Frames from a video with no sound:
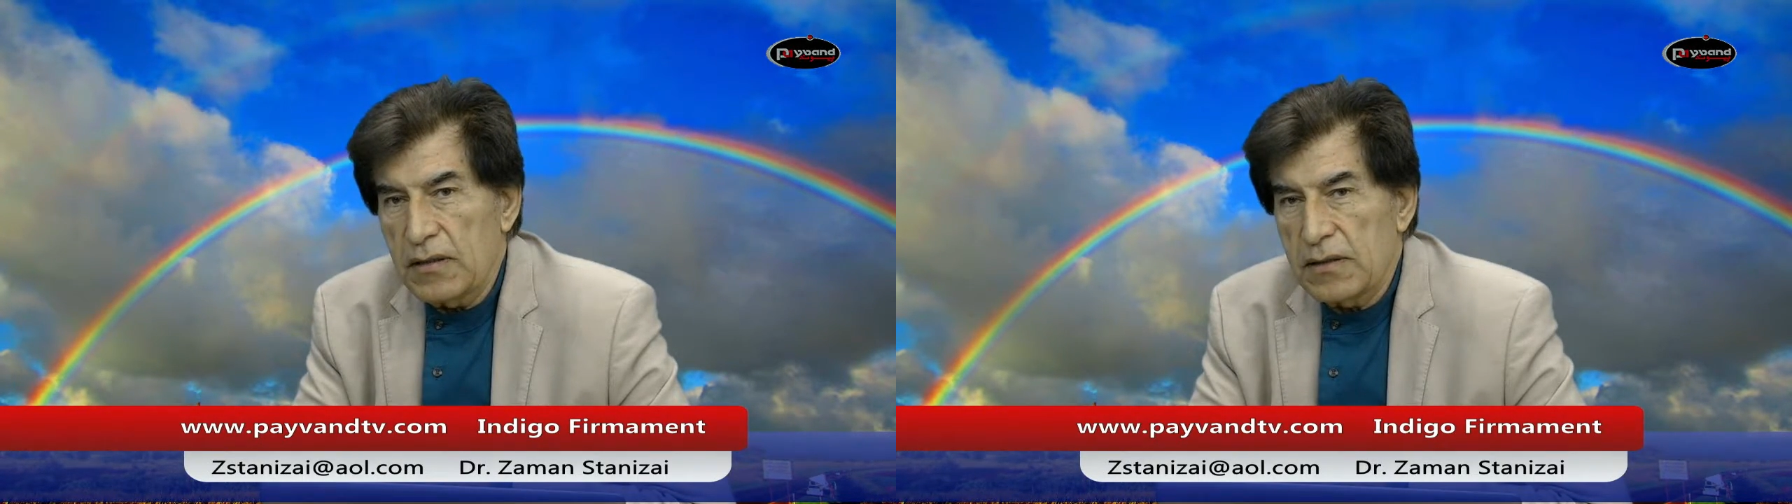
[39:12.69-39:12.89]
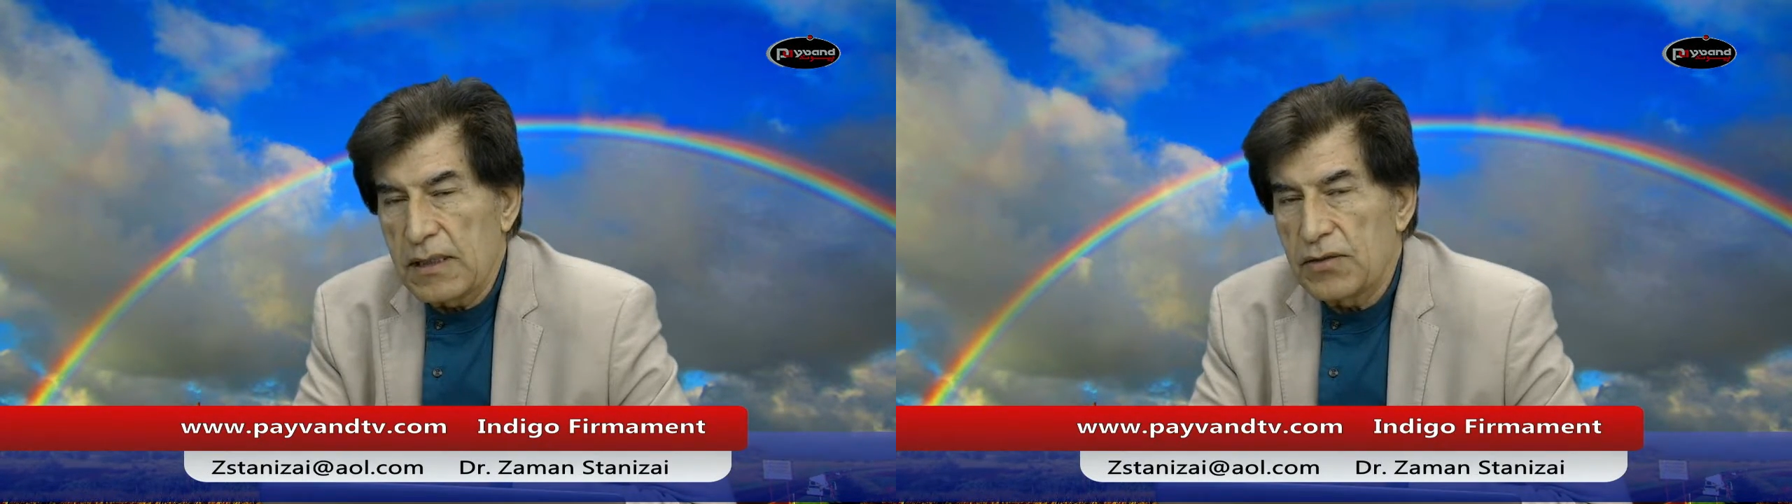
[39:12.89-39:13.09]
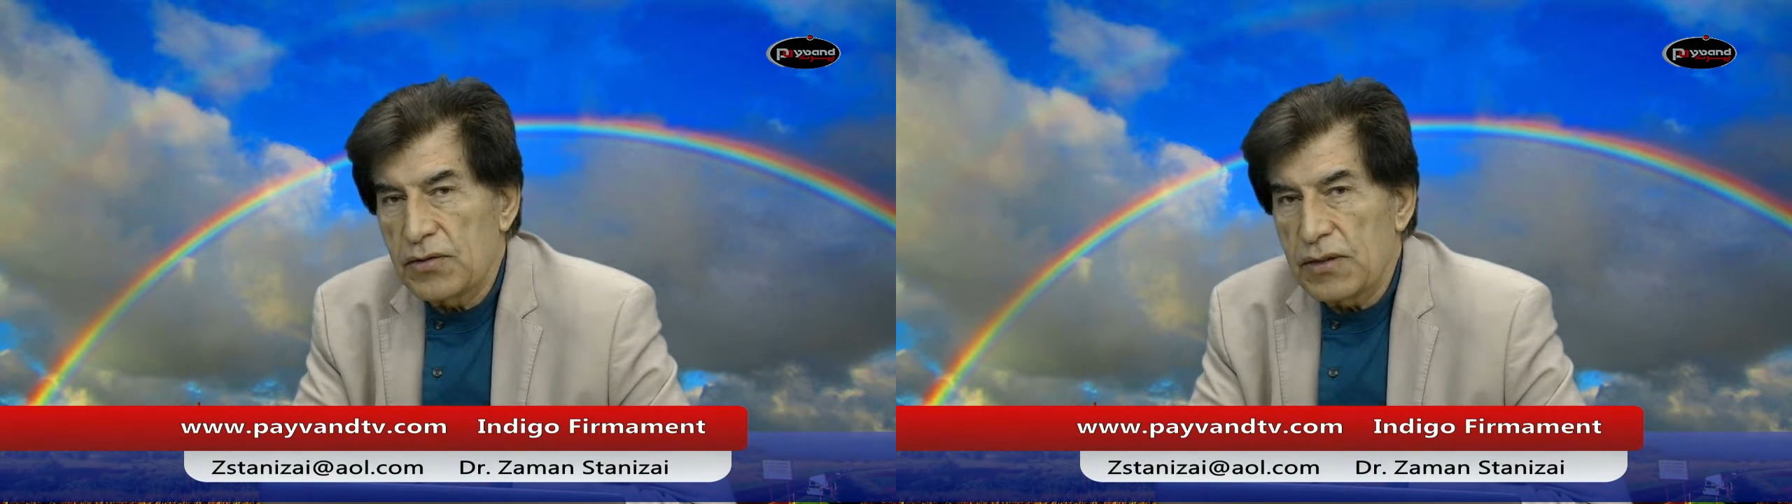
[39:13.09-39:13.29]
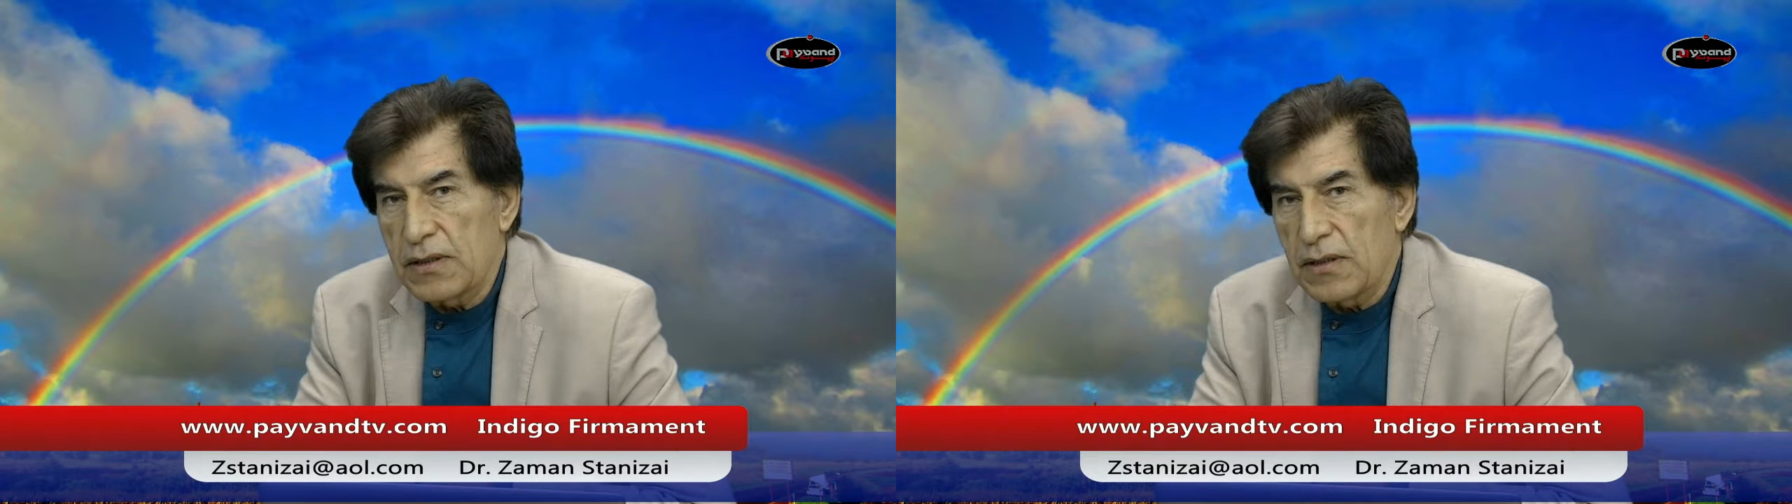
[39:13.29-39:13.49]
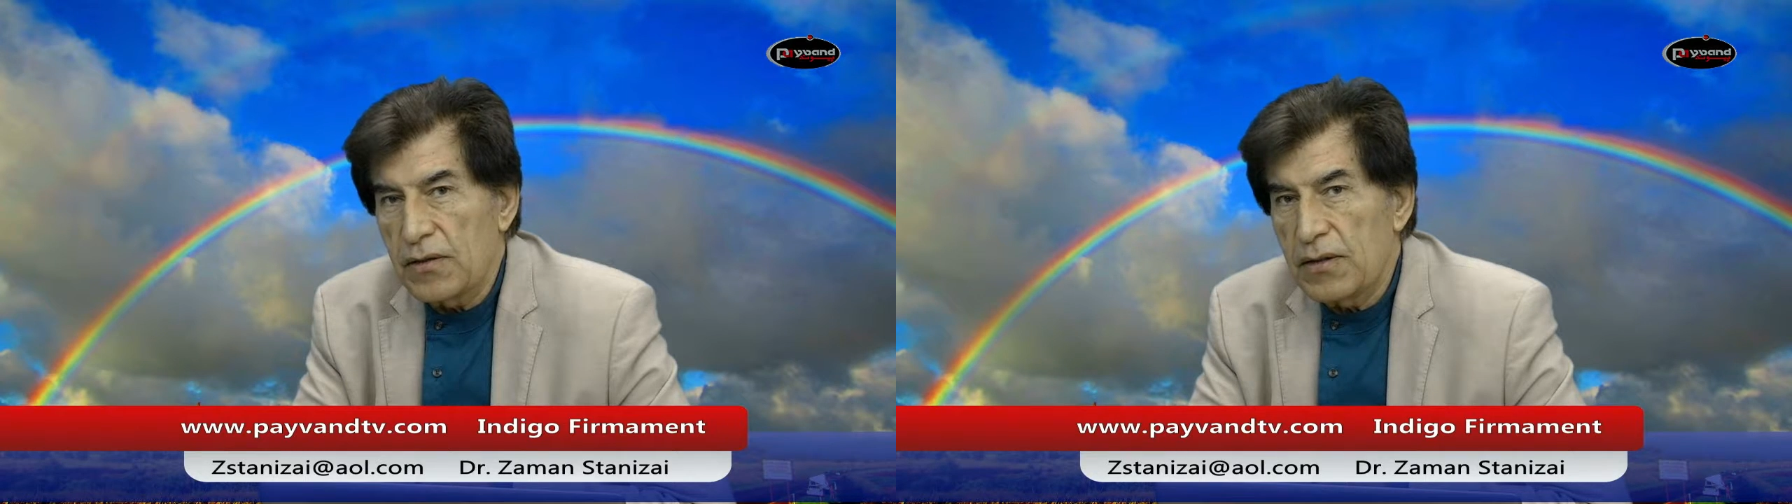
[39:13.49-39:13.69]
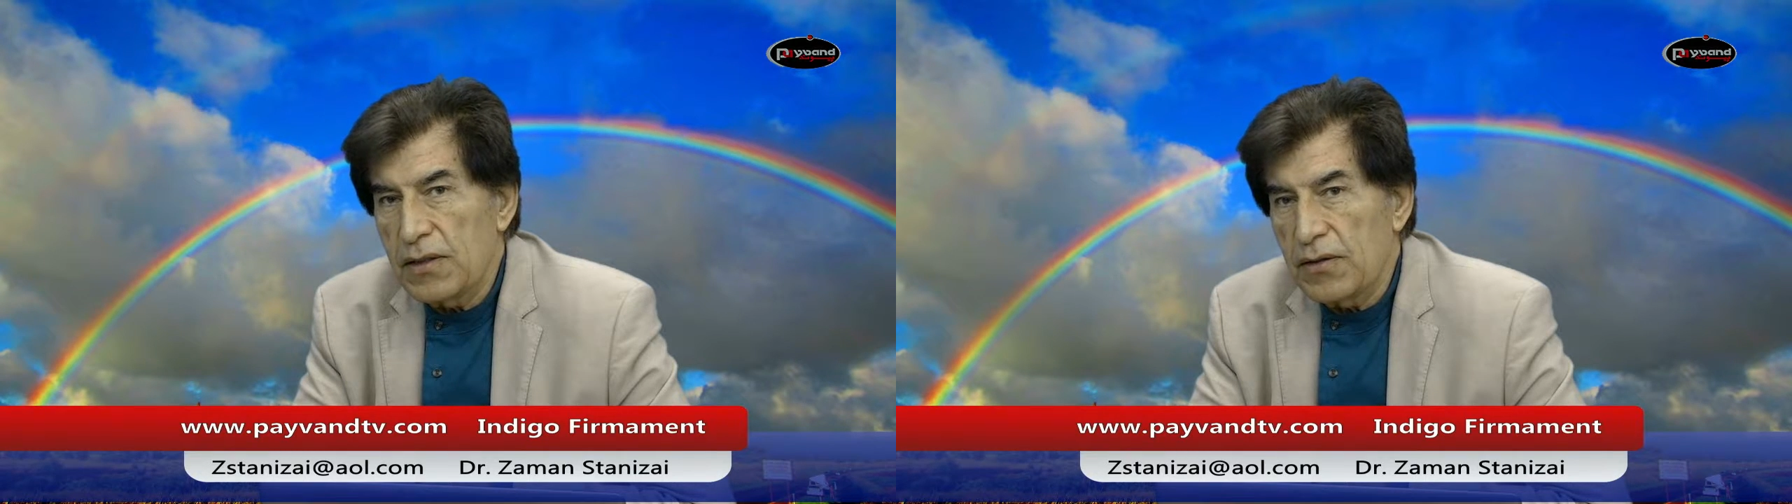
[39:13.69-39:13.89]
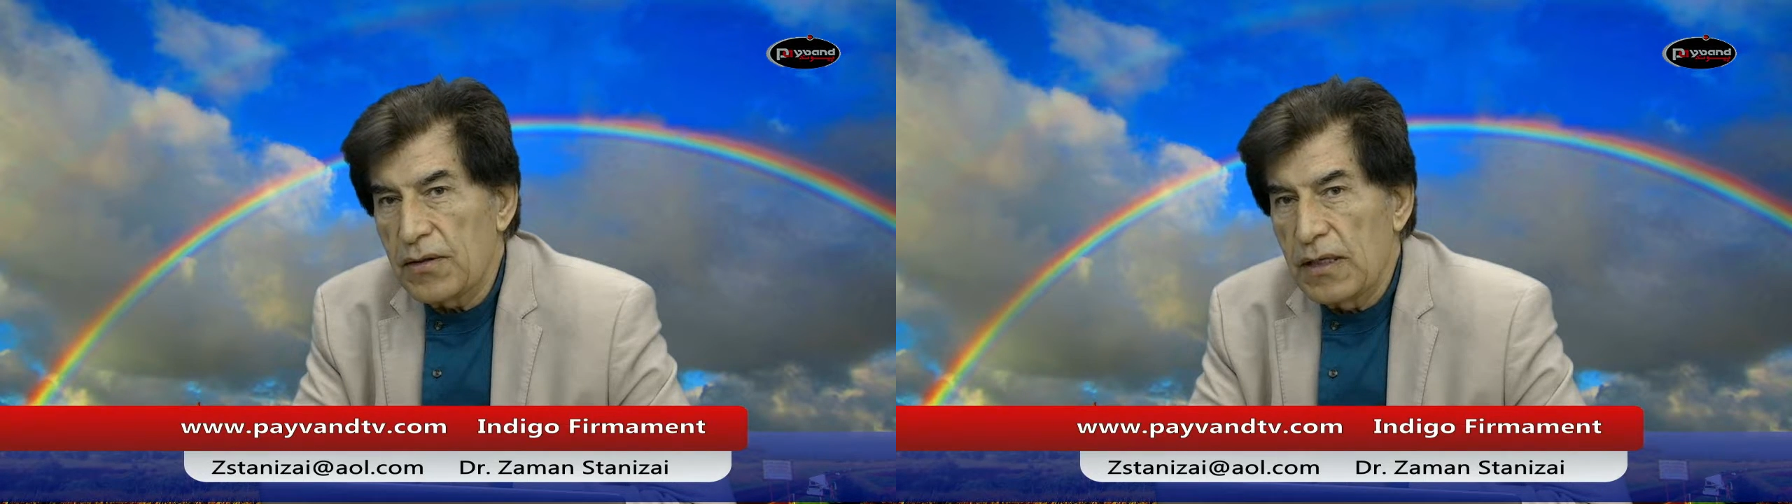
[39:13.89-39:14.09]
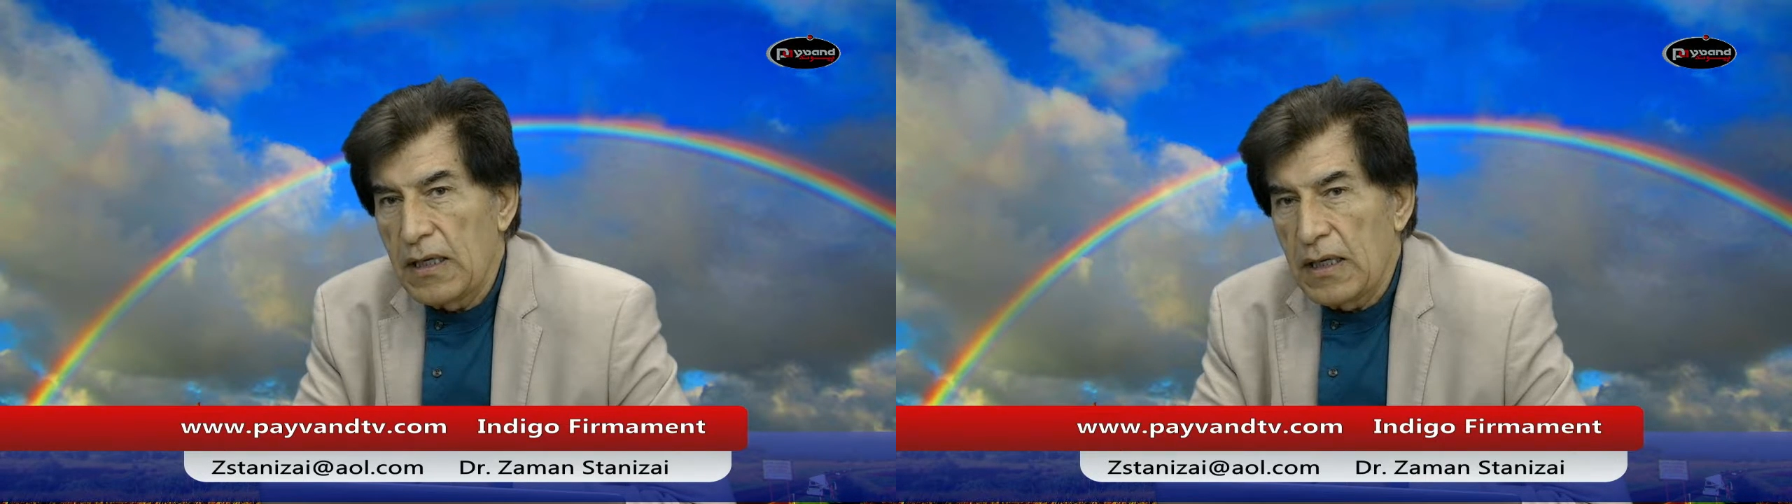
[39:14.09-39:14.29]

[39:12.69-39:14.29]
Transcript: centuries earlier,